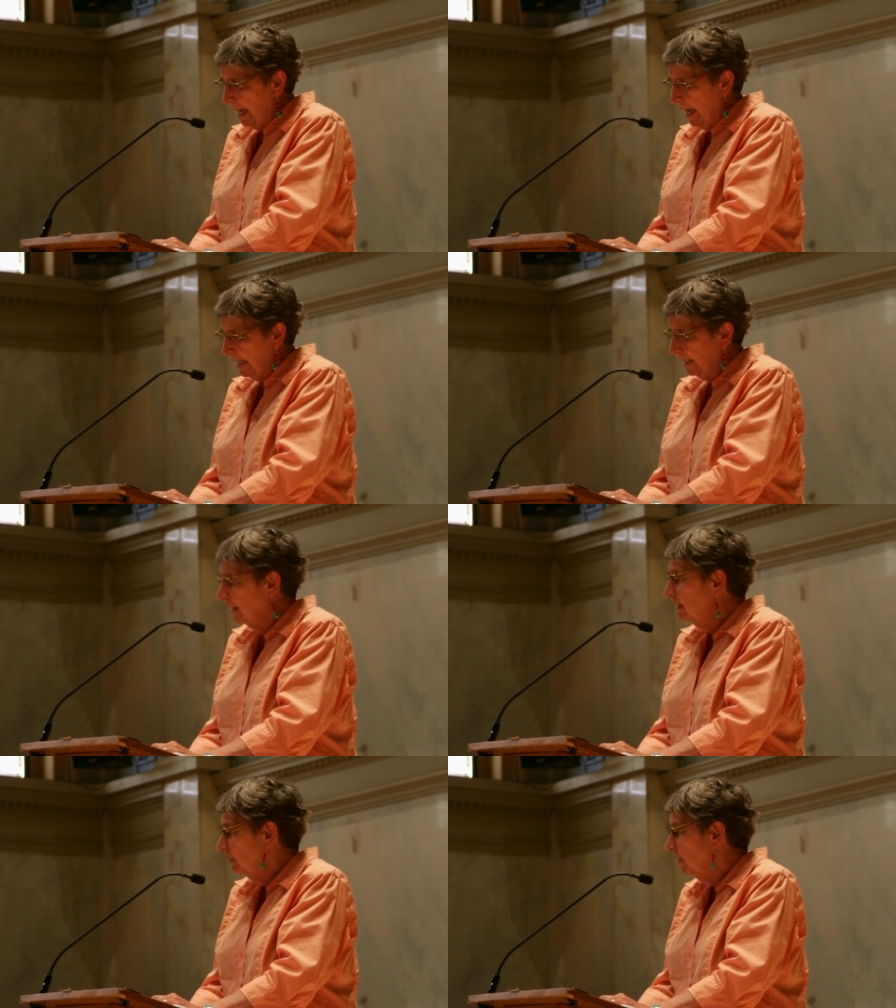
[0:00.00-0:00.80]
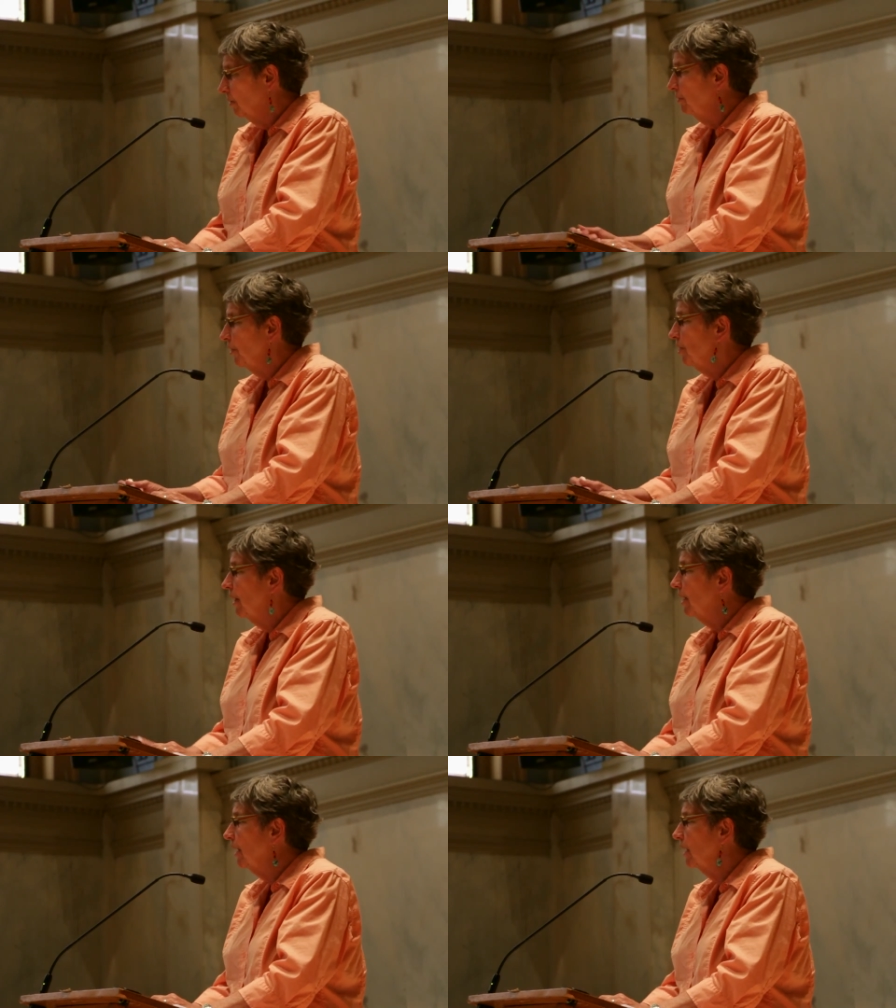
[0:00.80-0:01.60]
And the
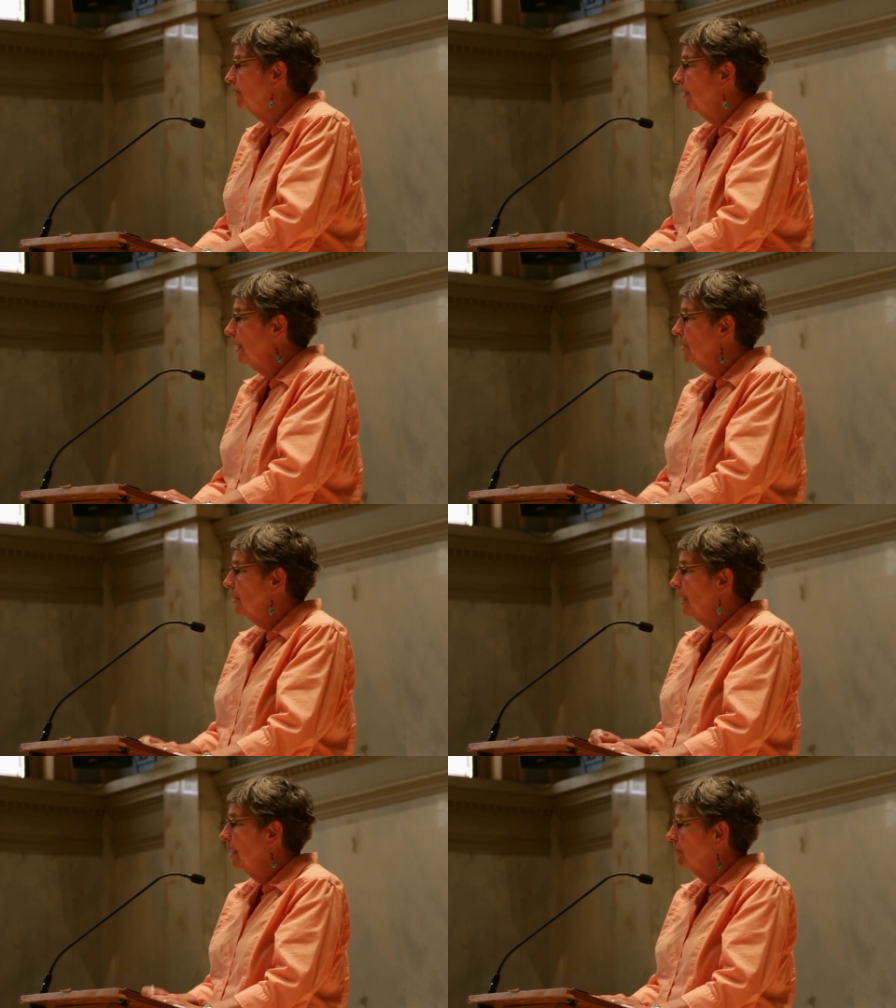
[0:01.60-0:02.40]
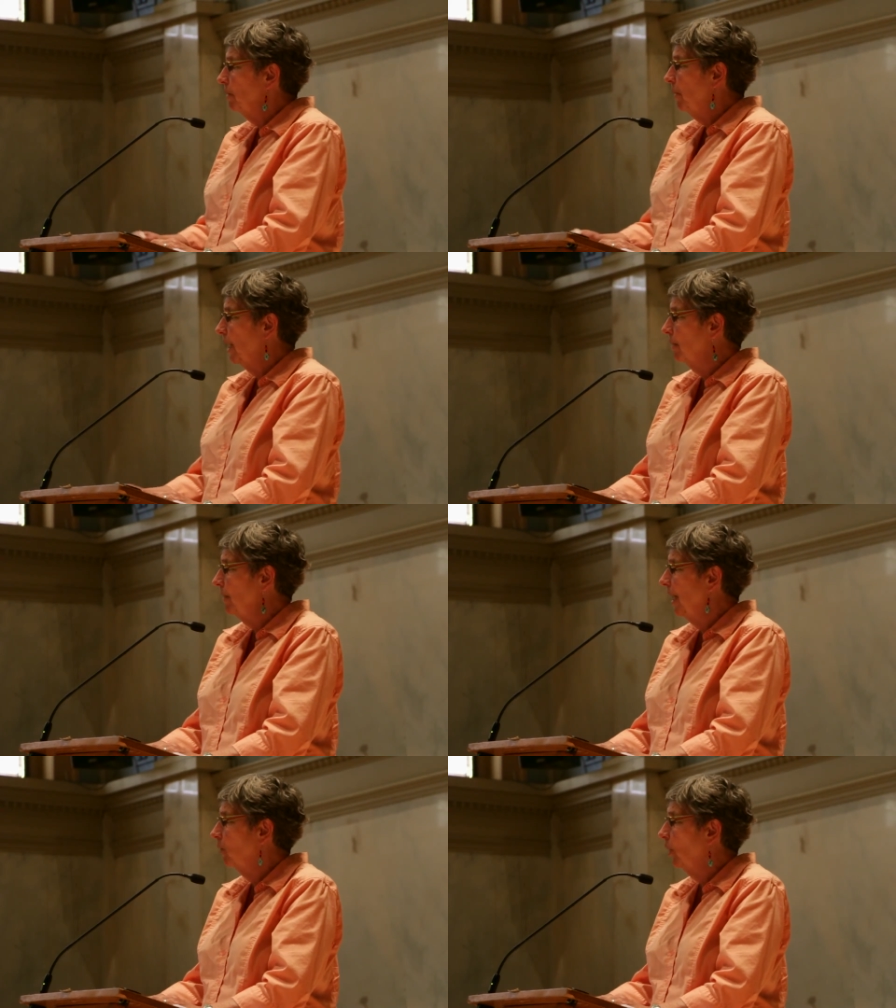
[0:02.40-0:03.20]
refrigerator got fixed, and the
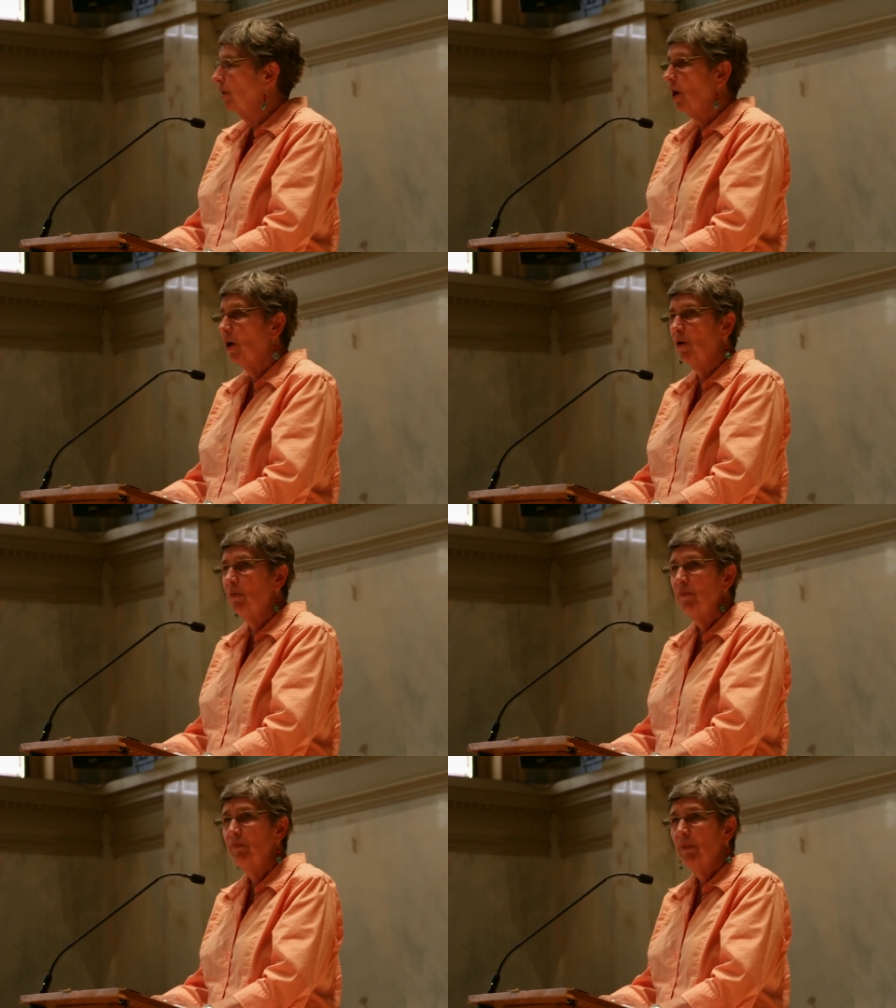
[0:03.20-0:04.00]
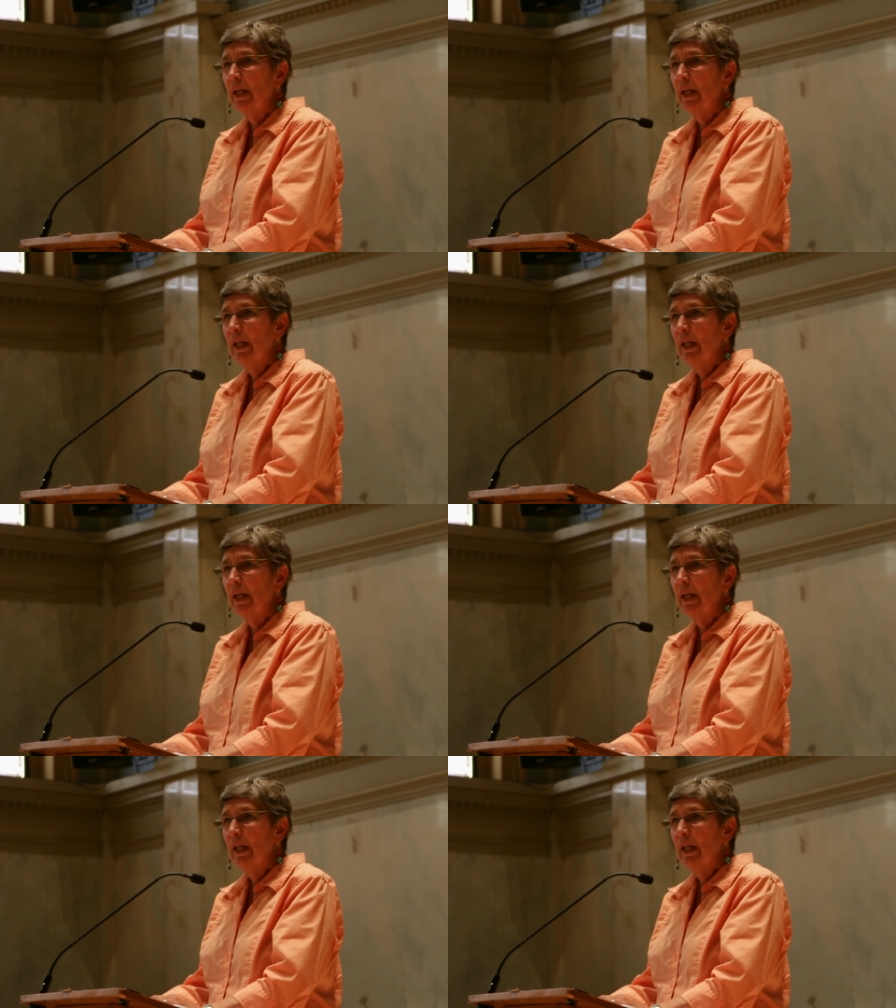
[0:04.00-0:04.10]
repairman went home.